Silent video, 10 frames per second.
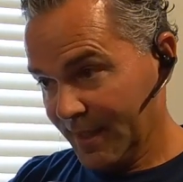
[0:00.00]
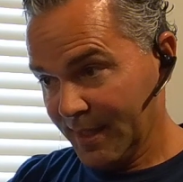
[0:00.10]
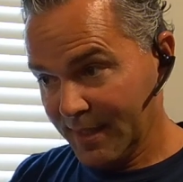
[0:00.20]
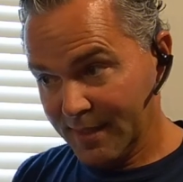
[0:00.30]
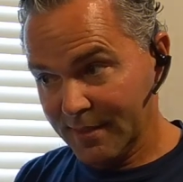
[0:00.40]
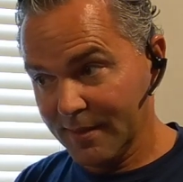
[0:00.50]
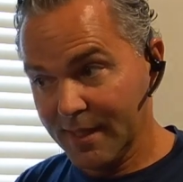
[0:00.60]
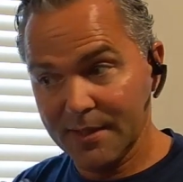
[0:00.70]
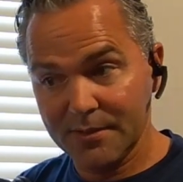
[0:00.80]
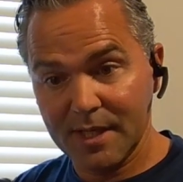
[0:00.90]
And
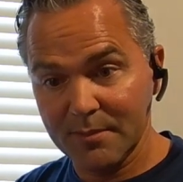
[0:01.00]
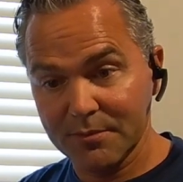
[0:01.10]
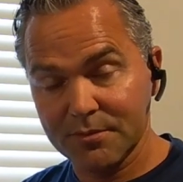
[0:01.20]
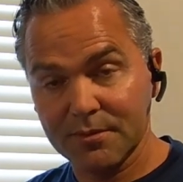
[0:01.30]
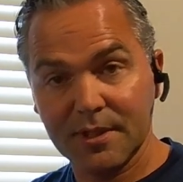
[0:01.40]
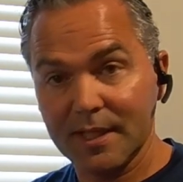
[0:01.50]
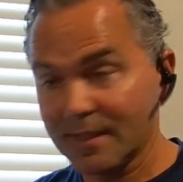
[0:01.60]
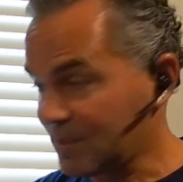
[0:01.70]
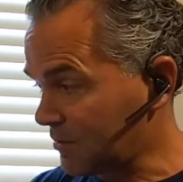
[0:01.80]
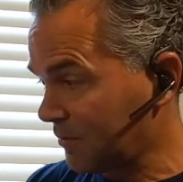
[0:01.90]
yeah, you're able to connect
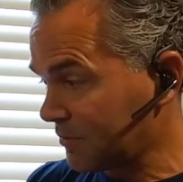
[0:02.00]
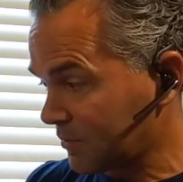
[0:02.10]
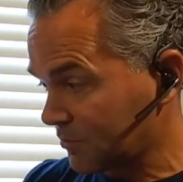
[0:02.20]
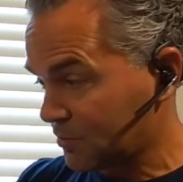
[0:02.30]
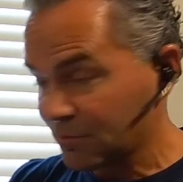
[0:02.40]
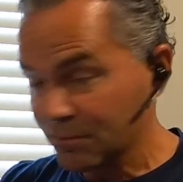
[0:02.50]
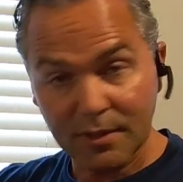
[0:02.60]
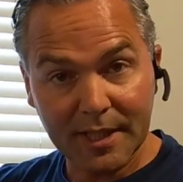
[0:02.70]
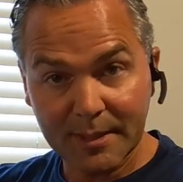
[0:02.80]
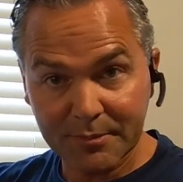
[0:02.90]
this also to your
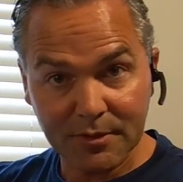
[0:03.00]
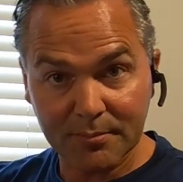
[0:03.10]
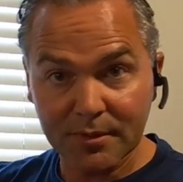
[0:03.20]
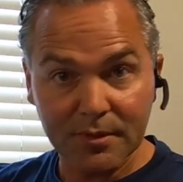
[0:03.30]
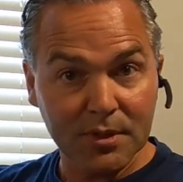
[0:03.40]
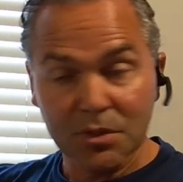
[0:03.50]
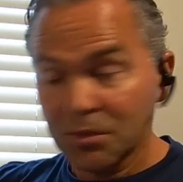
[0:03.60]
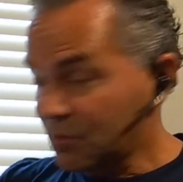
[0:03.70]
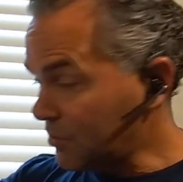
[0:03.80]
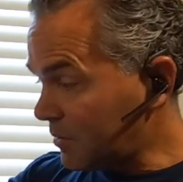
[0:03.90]
laptop,
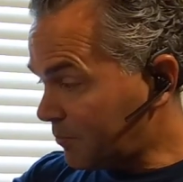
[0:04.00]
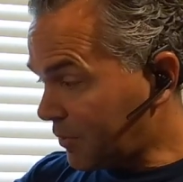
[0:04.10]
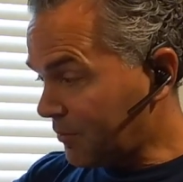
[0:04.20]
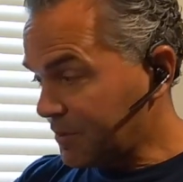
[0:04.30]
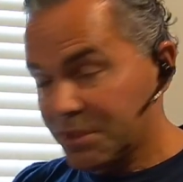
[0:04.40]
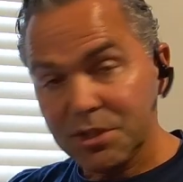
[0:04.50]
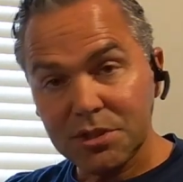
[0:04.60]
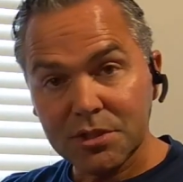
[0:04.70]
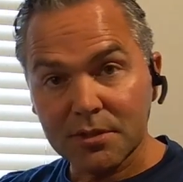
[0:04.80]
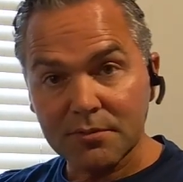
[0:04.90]
to the Poly G
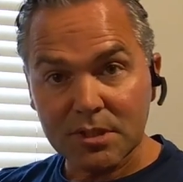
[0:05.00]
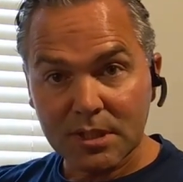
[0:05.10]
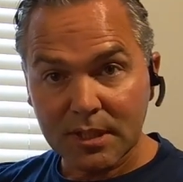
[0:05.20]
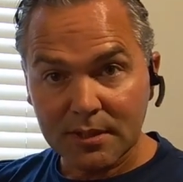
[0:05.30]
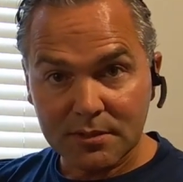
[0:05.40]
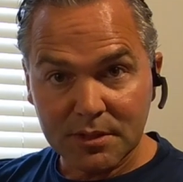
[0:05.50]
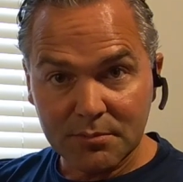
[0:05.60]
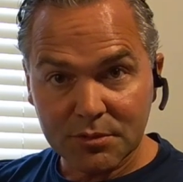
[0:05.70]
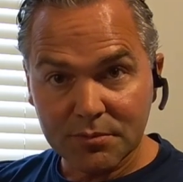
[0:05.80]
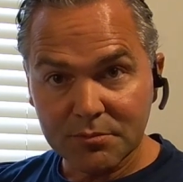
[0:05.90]
series, the
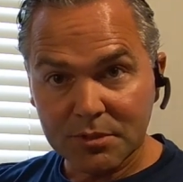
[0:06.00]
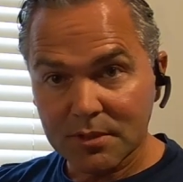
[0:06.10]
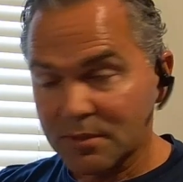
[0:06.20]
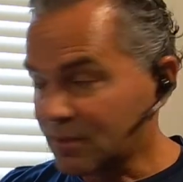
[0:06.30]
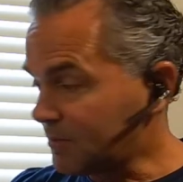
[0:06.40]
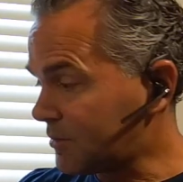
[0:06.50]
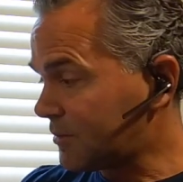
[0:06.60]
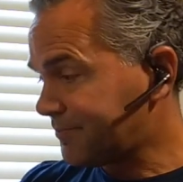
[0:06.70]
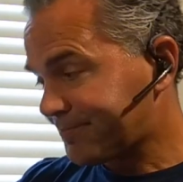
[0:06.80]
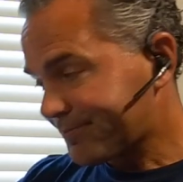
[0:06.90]
Teams room
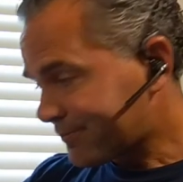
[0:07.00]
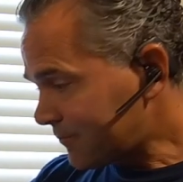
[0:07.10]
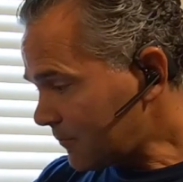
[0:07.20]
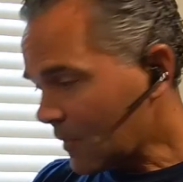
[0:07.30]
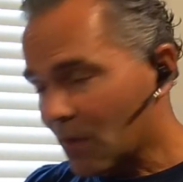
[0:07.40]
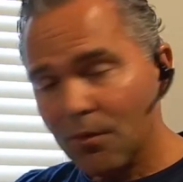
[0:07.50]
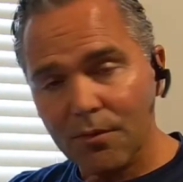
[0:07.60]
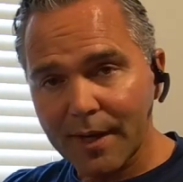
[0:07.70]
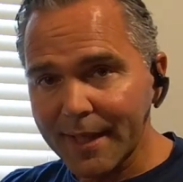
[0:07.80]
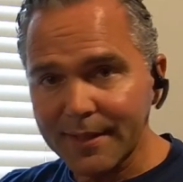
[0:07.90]
systems,
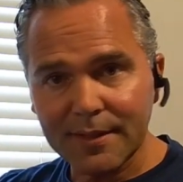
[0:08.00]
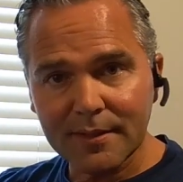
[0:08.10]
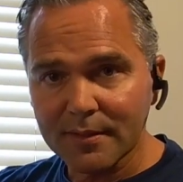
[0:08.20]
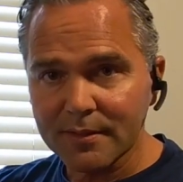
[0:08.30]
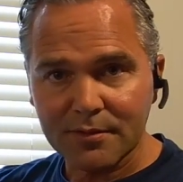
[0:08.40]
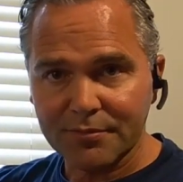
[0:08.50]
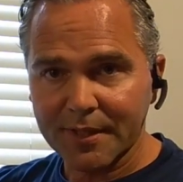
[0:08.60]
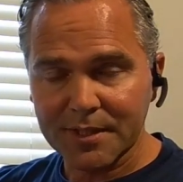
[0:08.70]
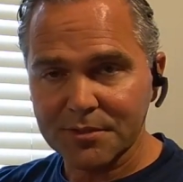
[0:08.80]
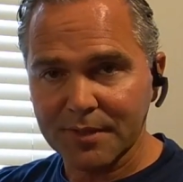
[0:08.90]
or any
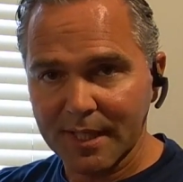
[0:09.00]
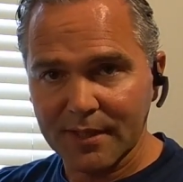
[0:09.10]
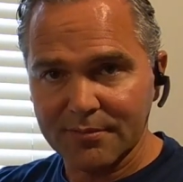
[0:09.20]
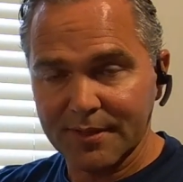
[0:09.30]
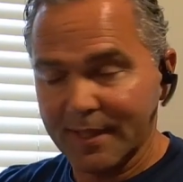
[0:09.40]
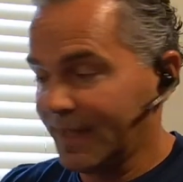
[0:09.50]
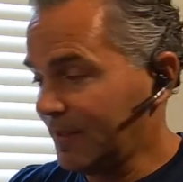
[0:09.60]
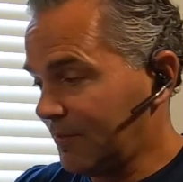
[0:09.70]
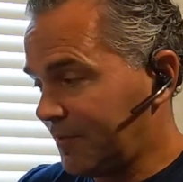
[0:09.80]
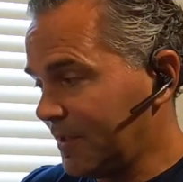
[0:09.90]
device you have,
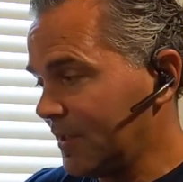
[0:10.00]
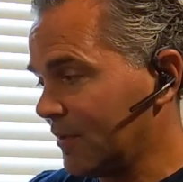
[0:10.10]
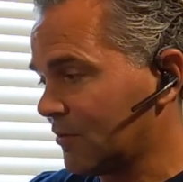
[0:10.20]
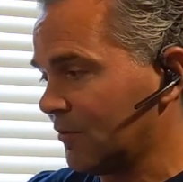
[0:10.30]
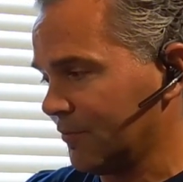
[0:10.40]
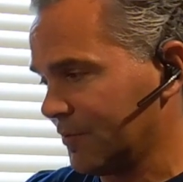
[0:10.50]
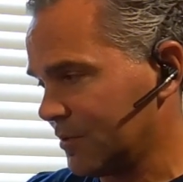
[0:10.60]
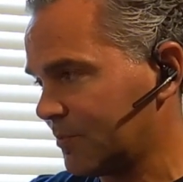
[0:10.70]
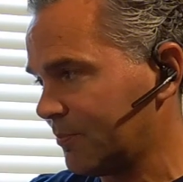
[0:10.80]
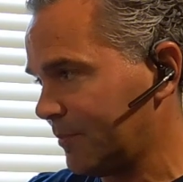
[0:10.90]
any video
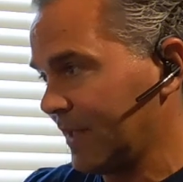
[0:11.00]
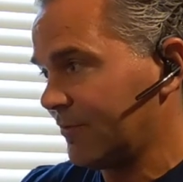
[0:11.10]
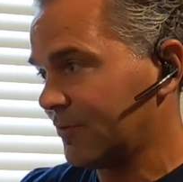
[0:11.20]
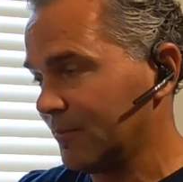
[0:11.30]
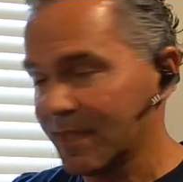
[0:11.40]
conference platform.